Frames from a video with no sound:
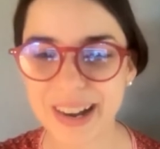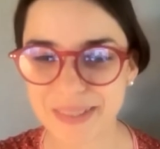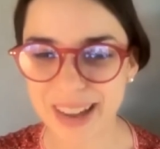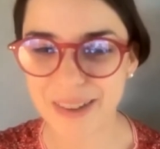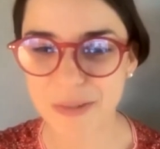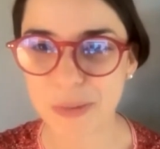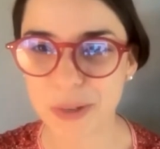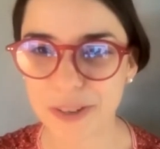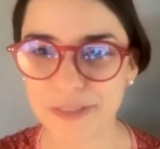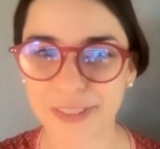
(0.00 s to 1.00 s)
We have a
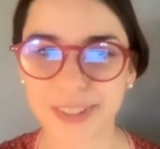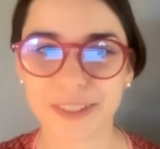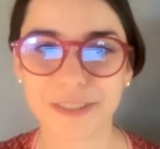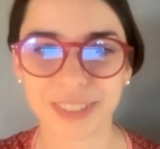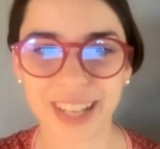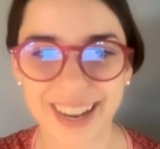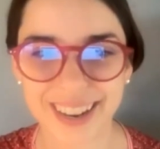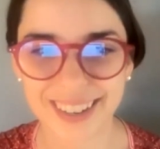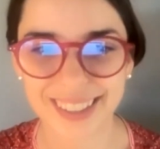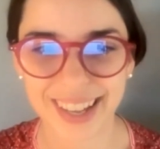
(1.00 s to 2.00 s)
beautiful new
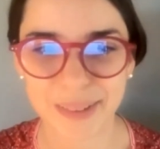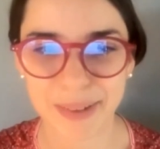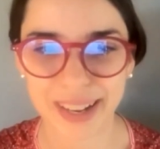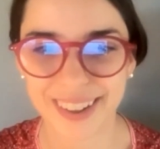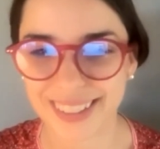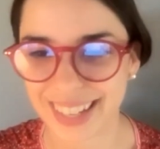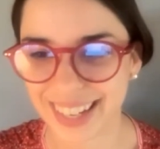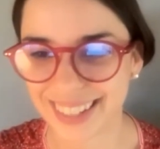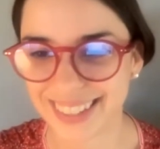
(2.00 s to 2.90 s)
flyer that my colleague